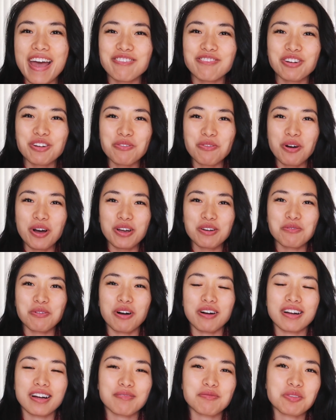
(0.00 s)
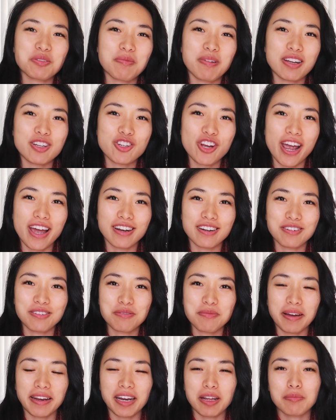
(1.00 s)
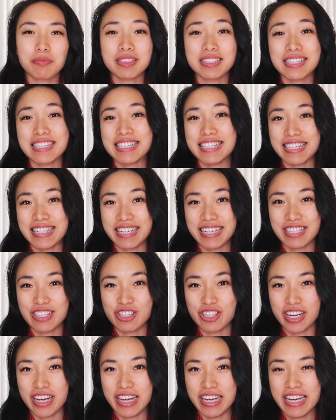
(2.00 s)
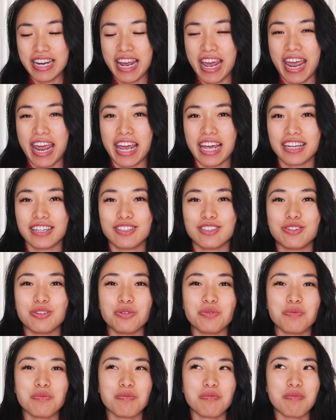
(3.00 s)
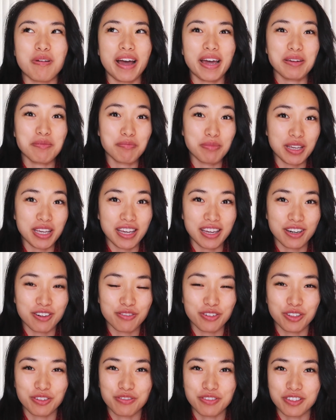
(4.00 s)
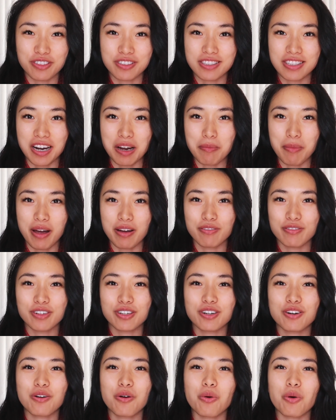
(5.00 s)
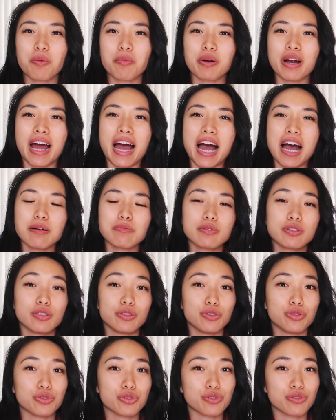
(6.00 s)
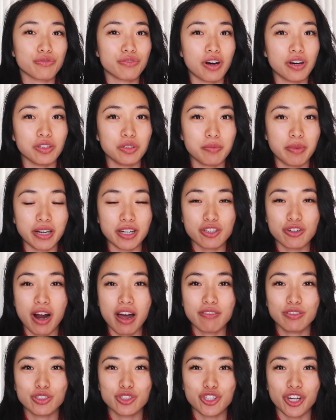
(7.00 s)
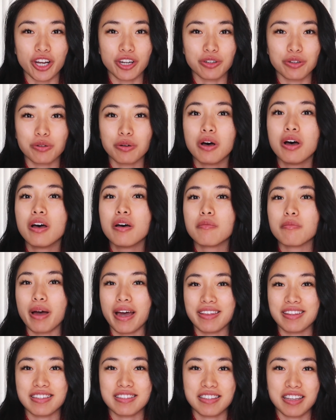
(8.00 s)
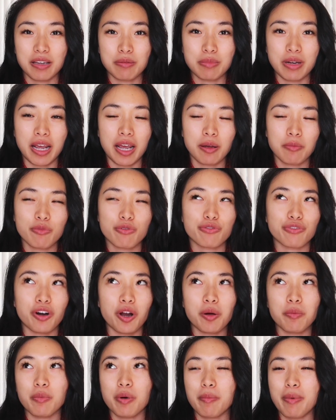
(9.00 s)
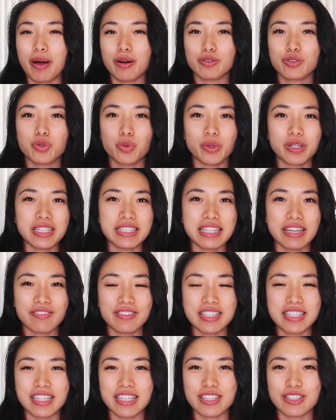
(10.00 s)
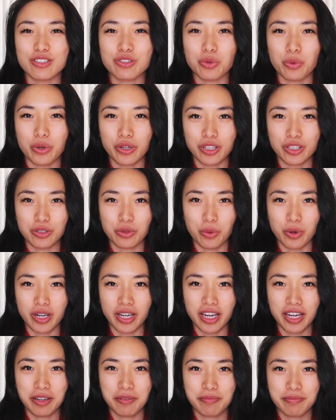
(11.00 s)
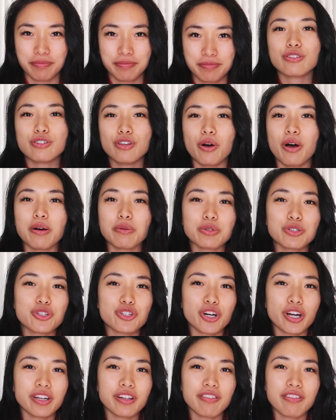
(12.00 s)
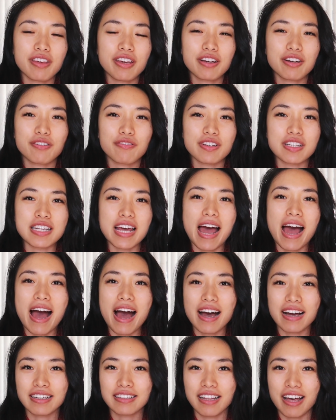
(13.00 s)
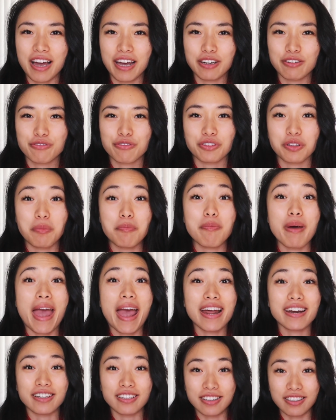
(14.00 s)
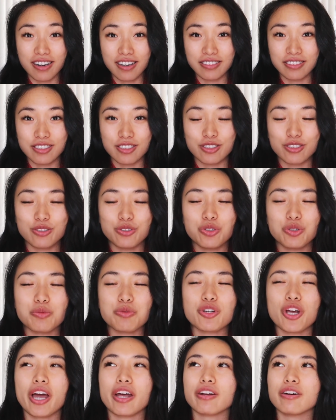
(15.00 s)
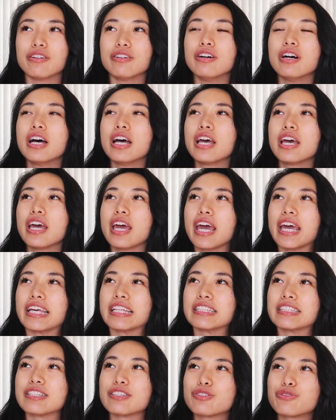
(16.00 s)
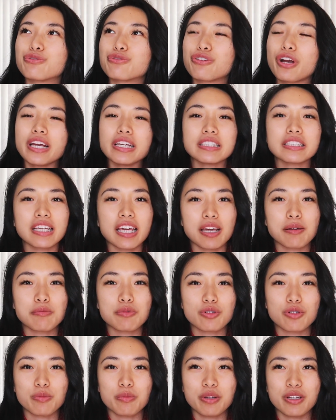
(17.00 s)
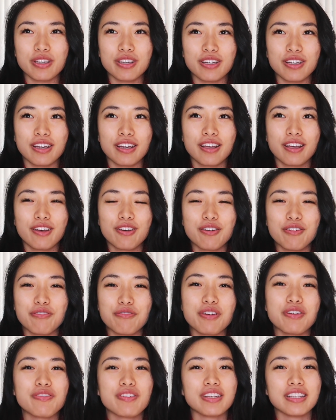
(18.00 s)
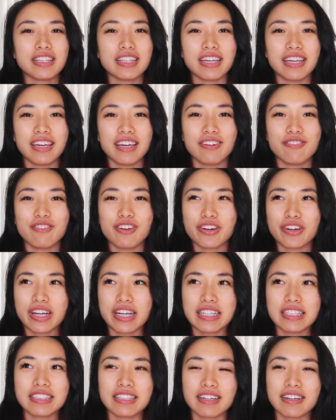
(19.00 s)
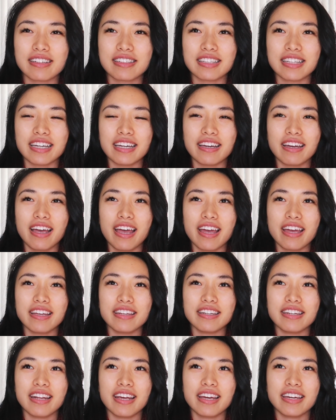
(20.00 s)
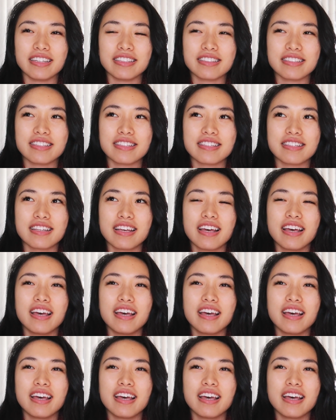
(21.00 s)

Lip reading: everyone, welcome to my channel. My name is Dia Jin and you might be here for the first time ever, or perhaps you used to follow my travel channel by the same name from about 2017 to 2020. So I was trying to think of a tagline for the banner on this YouTube channel, and this phrase came to me vividly and very clearly, and it's